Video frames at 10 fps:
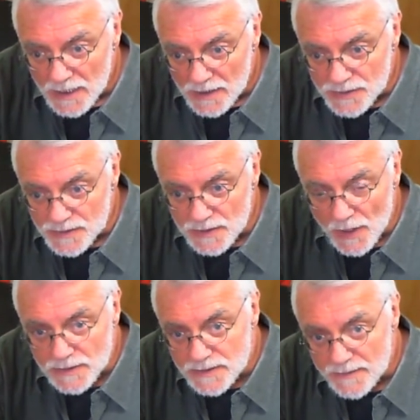just
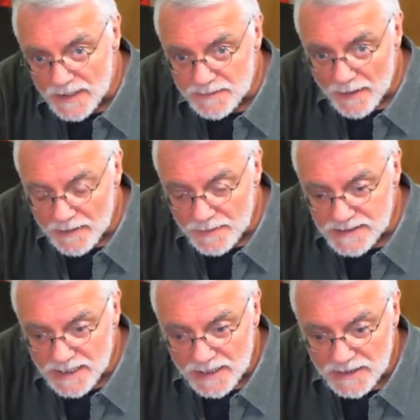lots of
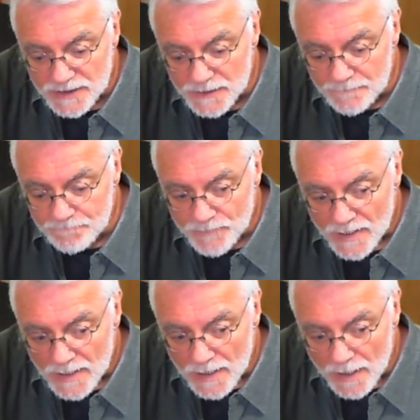experimentation.
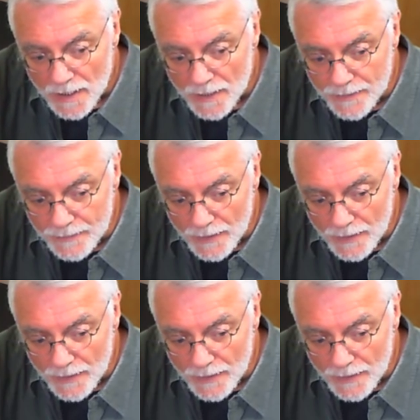And